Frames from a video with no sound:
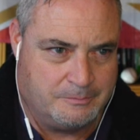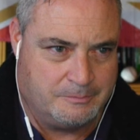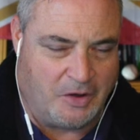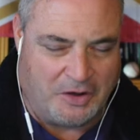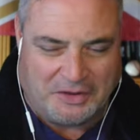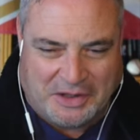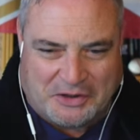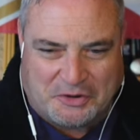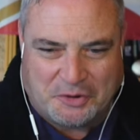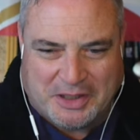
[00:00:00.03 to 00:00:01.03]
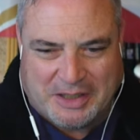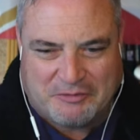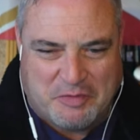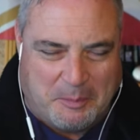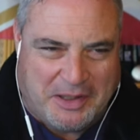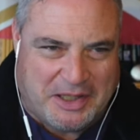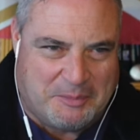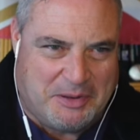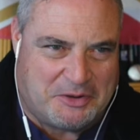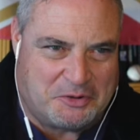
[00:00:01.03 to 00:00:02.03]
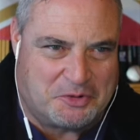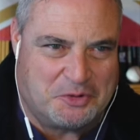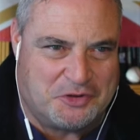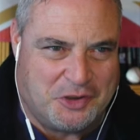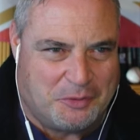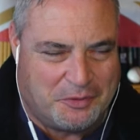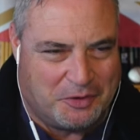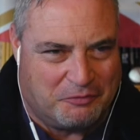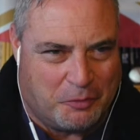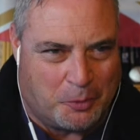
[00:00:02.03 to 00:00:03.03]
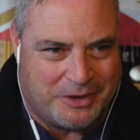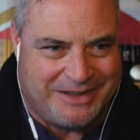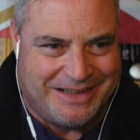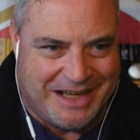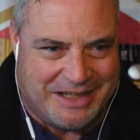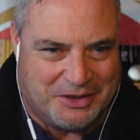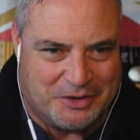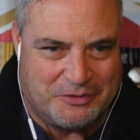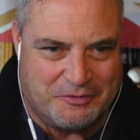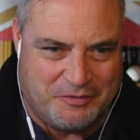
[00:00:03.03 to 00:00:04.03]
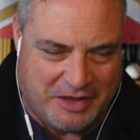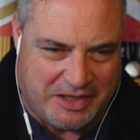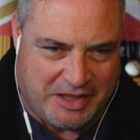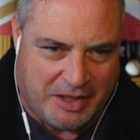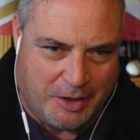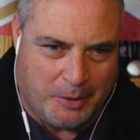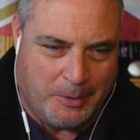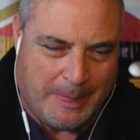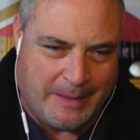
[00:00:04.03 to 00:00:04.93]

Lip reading: All right, Larry Krueger here from the Pig in a Pickle Krug Show with a little 49er video